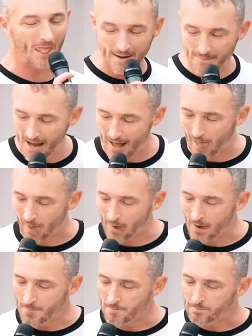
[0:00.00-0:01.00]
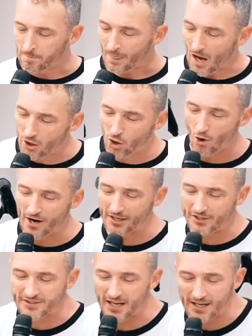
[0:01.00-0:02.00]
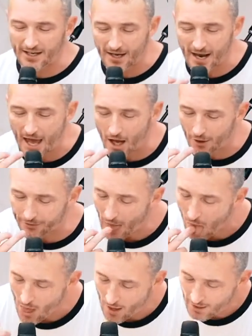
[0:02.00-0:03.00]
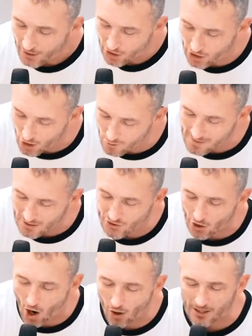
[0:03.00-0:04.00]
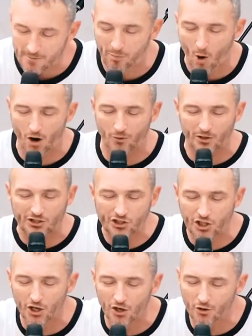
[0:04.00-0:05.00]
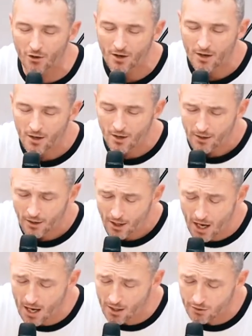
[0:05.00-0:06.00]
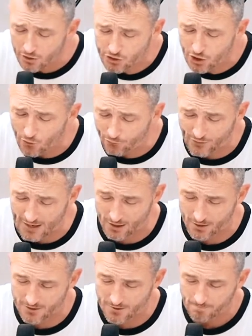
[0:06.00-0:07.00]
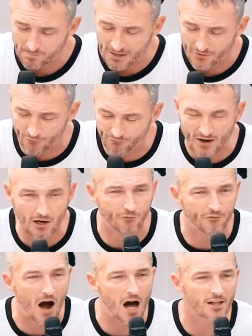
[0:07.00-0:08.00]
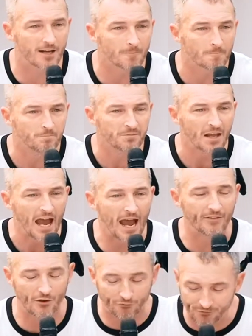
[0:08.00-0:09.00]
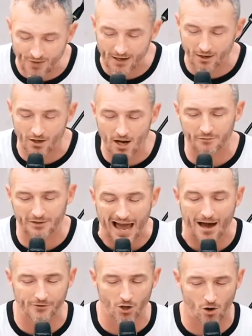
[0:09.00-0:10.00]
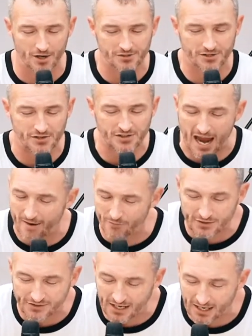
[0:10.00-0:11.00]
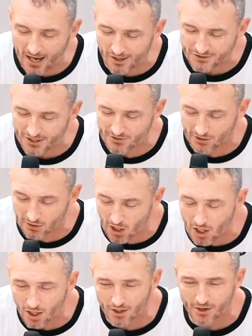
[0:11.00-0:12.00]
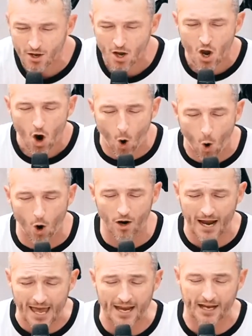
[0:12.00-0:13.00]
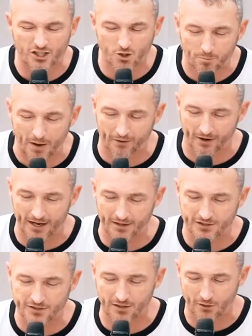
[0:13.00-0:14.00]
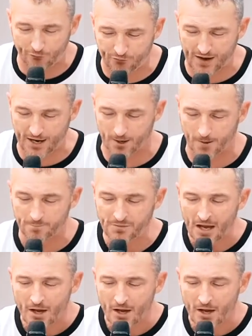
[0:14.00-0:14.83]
Amen. According to CNN Health, humans are only born with two, uh, two fears the fear of falling and the fear of loud noises. Everything else is a learned or an experienced fear.